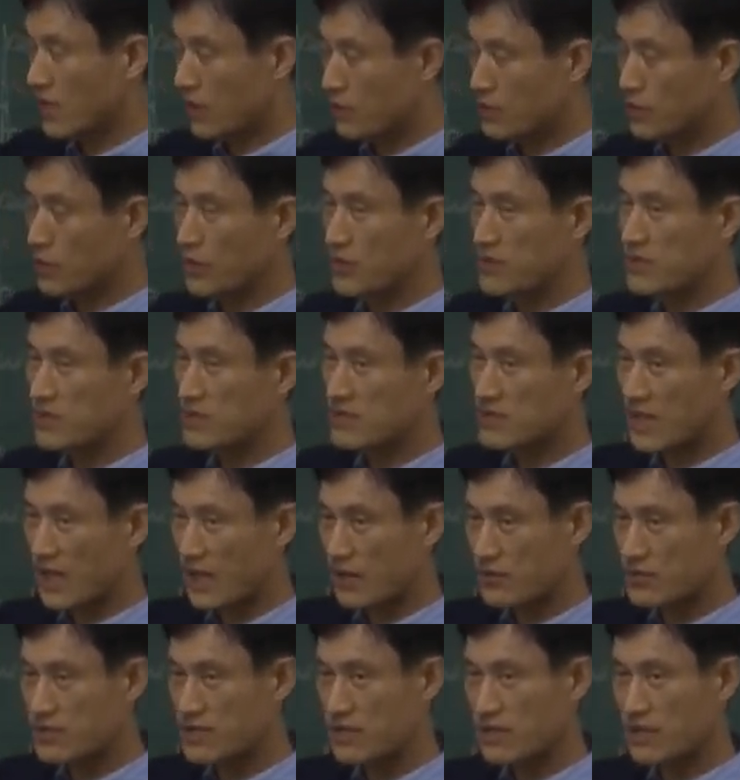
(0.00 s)
noise is
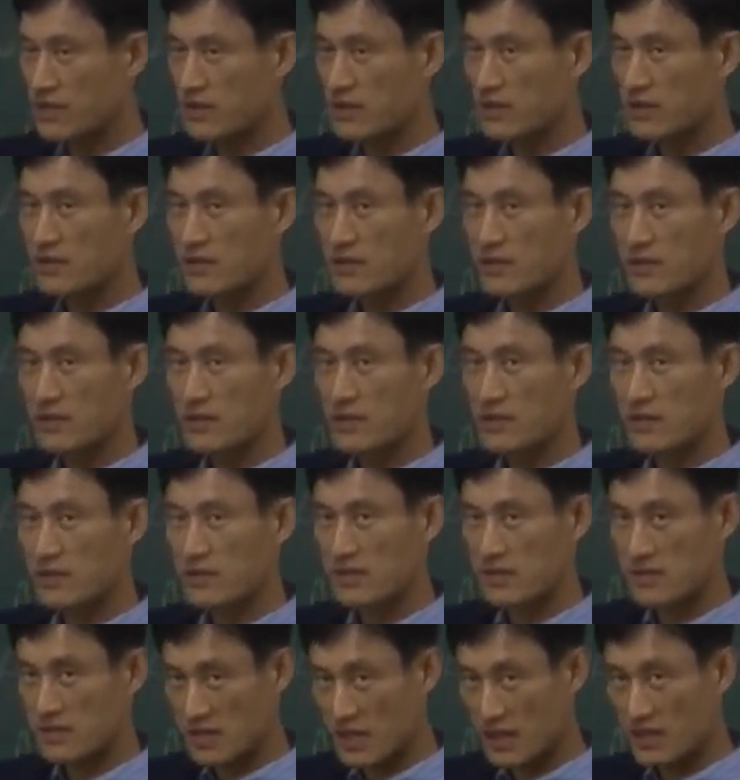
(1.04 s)
Gaussian
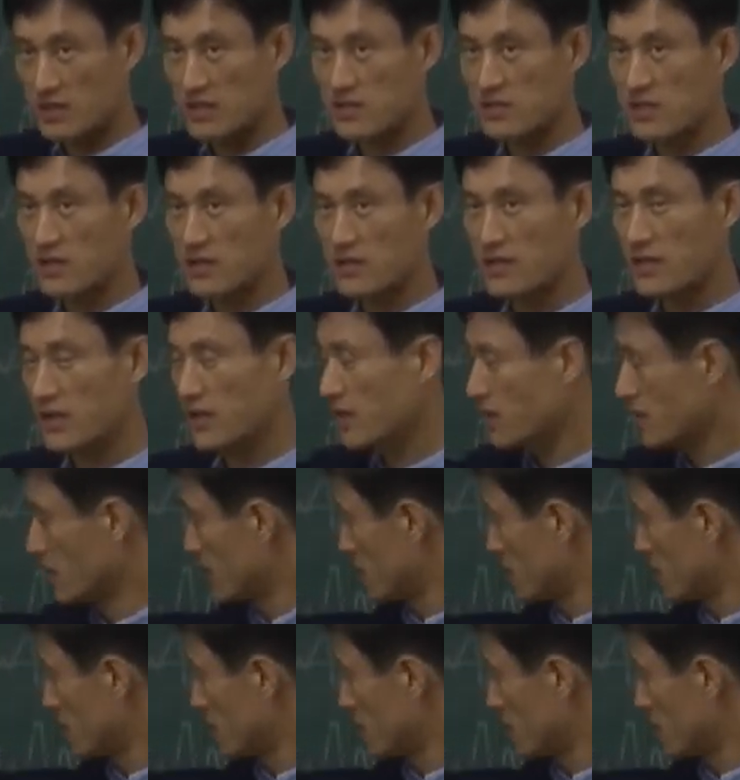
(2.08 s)
statistically